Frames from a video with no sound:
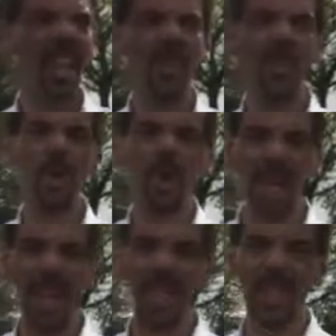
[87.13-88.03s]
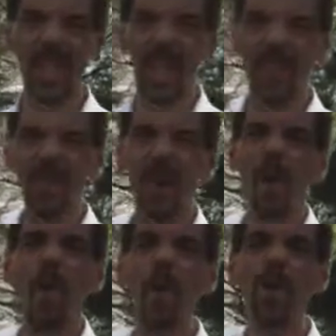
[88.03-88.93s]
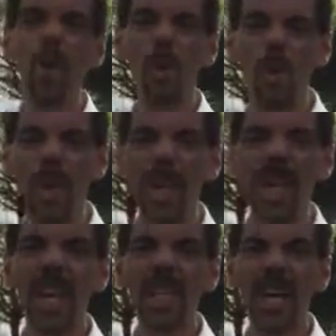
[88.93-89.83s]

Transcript: If you're in a gym or you're running,